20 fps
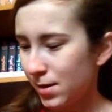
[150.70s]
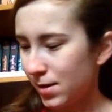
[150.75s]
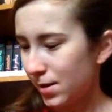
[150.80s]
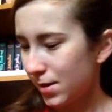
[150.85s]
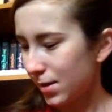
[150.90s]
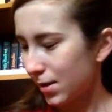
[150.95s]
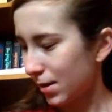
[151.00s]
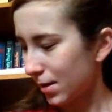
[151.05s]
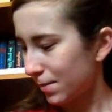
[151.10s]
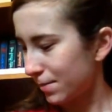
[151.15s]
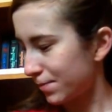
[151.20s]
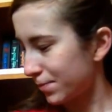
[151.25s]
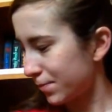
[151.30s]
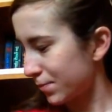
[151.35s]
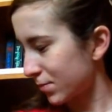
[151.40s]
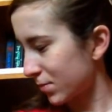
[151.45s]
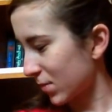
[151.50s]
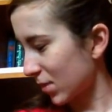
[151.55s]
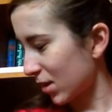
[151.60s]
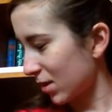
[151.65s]
Um,
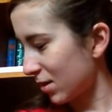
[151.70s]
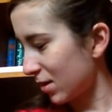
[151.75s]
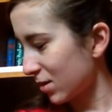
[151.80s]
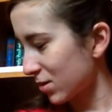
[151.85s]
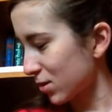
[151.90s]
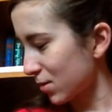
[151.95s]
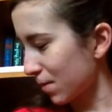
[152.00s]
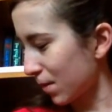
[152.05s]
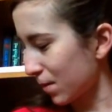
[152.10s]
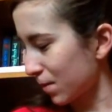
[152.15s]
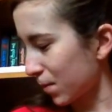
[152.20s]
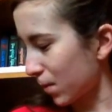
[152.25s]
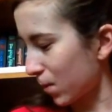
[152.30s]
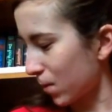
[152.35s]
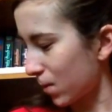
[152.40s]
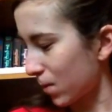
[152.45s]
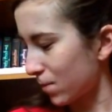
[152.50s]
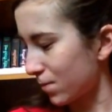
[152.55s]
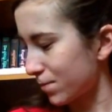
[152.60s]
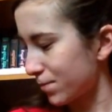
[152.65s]
next up, I
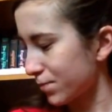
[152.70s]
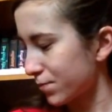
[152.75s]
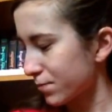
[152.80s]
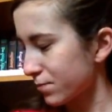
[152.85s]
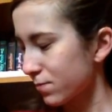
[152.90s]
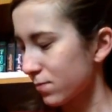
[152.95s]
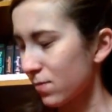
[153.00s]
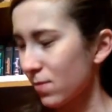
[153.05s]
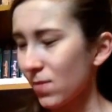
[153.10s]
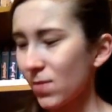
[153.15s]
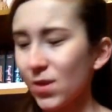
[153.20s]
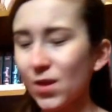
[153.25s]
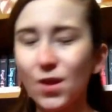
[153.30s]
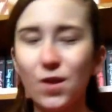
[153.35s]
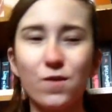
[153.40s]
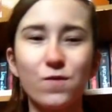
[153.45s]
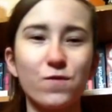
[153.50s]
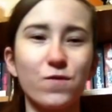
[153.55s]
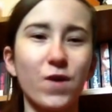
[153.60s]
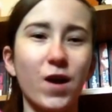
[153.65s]
bought
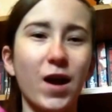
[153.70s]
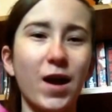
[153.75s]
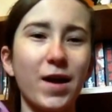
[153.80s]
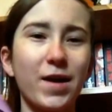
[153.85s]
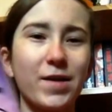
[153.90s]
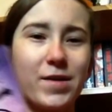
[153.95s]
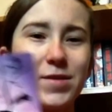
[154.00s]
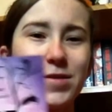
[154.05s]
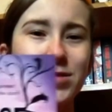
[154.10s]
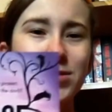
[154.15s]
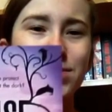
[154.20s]
Rise